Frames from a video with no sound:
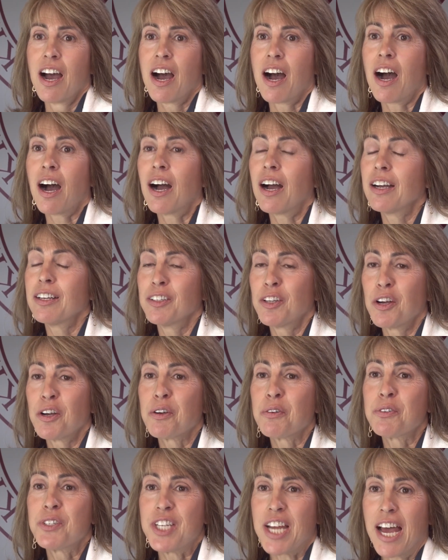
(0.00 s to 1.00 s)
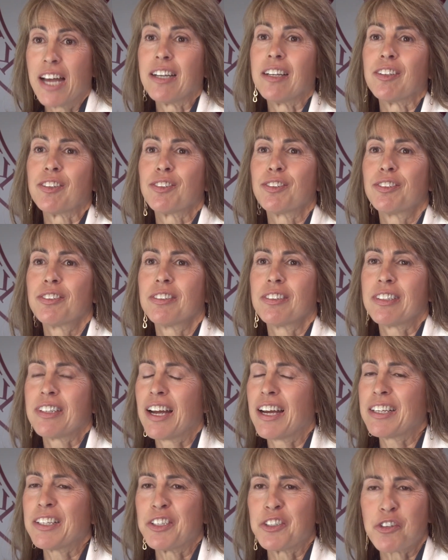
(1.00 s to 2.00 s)
I love tennis,
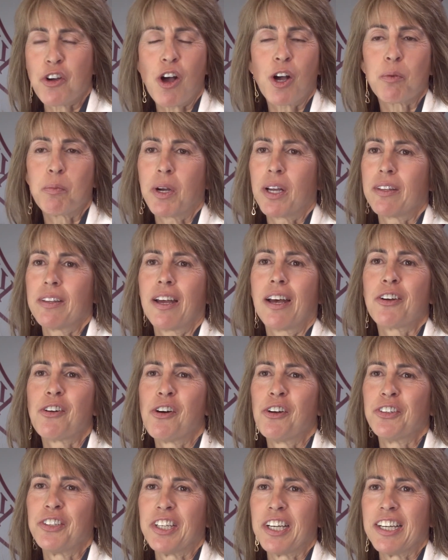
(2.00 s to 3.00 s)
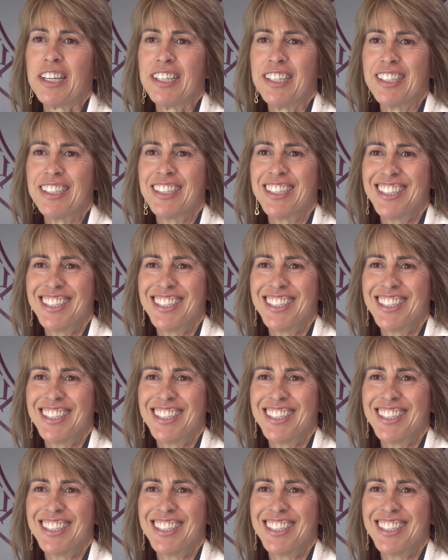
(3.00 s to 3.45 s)
and I can talk about that all day.